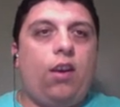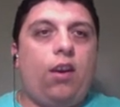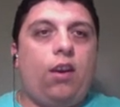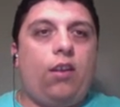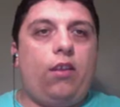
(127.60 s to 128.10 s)

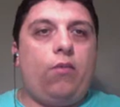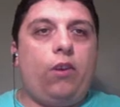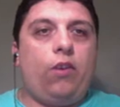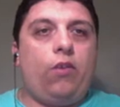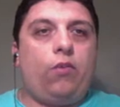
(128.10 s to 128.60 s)
and then we
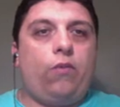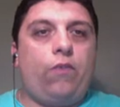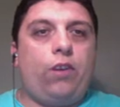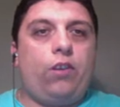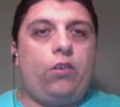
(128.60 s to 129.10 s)
go to
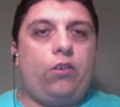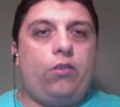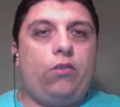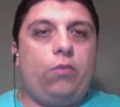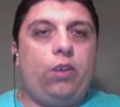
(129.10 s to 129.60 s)

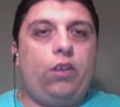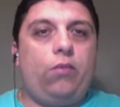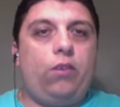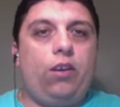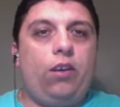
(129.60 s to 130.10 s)

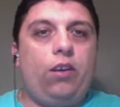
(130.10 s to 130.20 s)
functions.php,